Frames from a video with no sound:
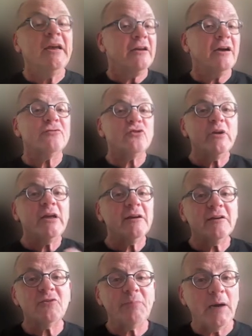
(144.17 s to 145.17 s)
Now, I've
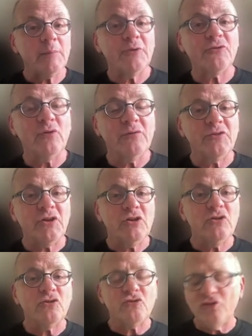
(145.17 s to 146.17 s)
created experiments over the
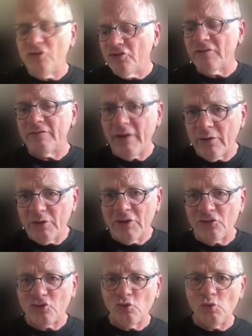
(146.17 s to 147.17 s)
years using
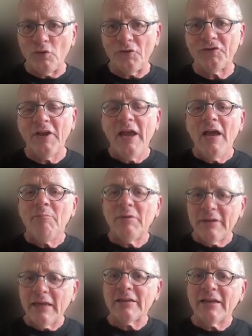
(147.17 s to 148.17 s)
various tools,
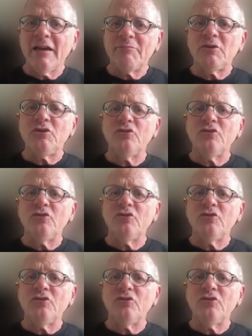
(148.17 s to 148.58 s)
but lately I've been